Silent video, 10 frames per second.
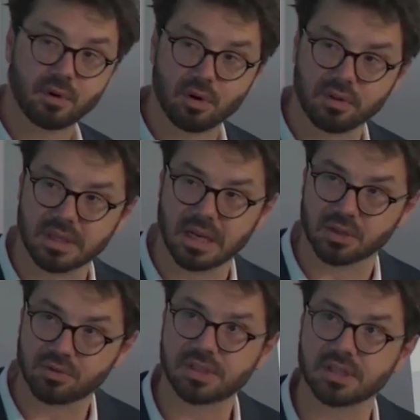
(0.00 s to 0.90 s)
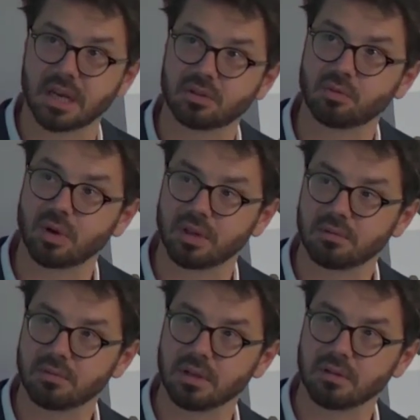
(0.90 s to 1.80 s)
on the electricity sector, where
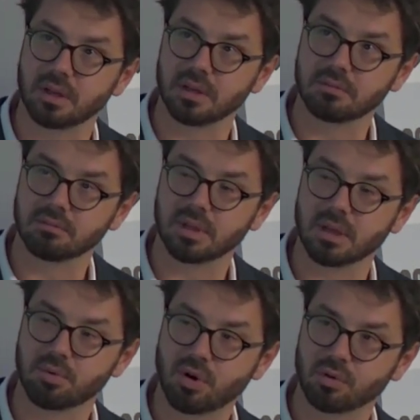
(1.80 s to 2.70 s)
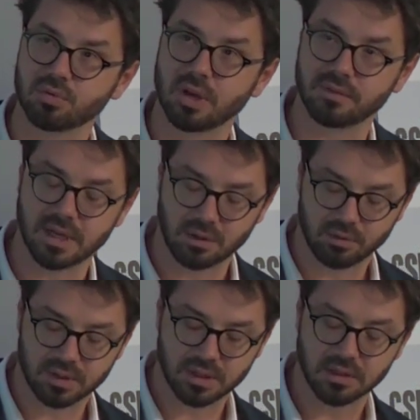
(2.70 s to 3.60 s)
the progress we have done
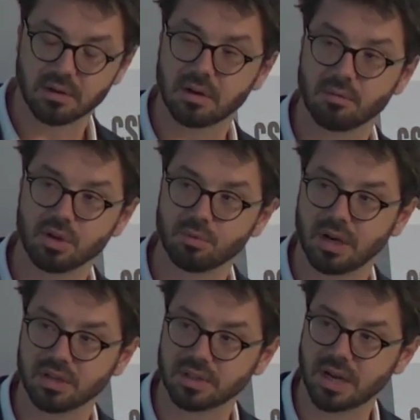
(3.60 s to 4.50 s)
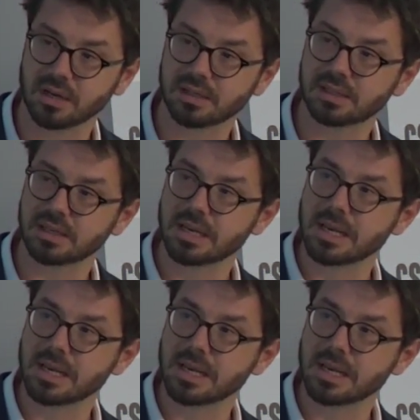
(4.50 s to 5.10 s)
on the renewable energy targets.